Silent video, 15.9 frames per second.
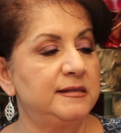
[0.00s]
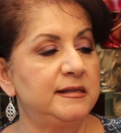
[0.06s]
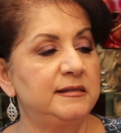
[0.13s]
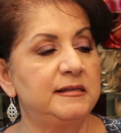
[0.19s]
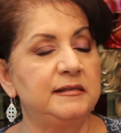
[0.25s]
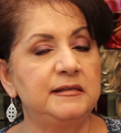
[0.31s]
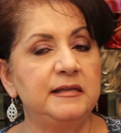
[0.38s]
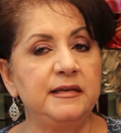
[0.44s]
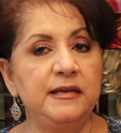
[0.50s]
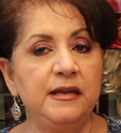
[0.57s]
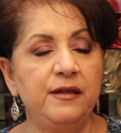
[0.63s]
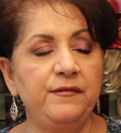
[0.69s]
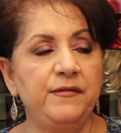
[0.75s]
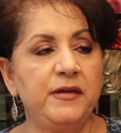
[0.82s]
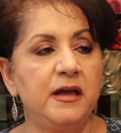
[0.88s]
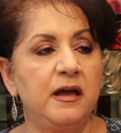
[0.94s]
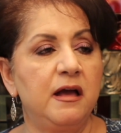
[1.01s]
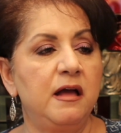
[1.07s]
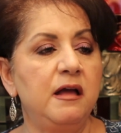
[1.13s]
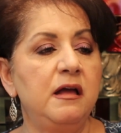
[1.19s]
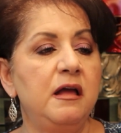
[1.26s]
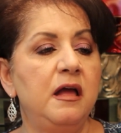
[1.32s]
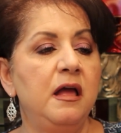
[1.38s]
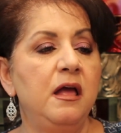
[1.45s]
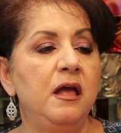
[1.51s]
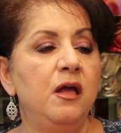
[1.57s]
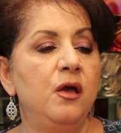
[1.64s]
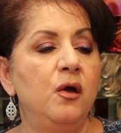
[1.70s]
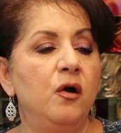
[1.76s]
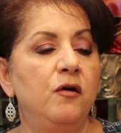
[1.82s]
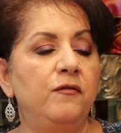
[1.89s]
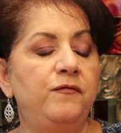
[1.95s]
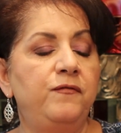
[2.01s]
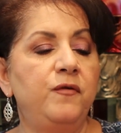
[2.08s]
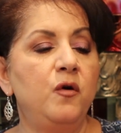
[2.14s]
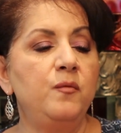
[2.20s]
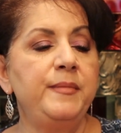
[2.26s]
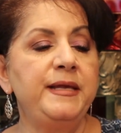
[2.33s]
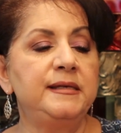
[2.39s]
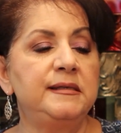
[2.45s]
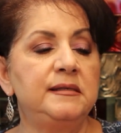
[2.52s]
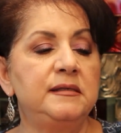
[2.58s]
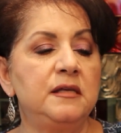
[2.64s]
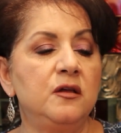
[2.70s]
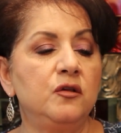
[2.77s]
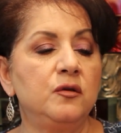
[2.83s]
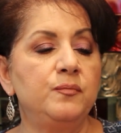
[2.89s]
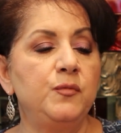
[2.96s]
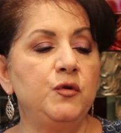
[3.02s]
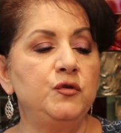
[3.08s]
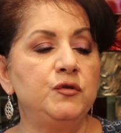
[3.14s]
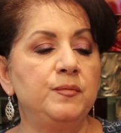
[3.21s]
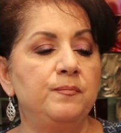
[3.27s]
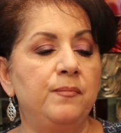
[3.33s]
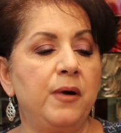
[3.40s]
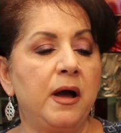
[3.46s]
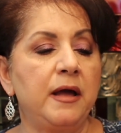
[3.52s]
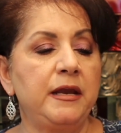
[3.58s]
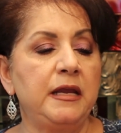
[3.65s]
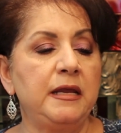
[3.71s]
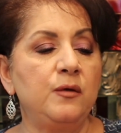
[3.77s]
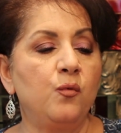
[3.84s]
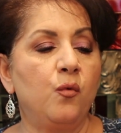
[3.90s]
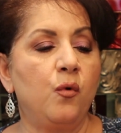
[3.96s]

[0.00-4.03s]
This is a Nivea Foaming Silk Mousse Body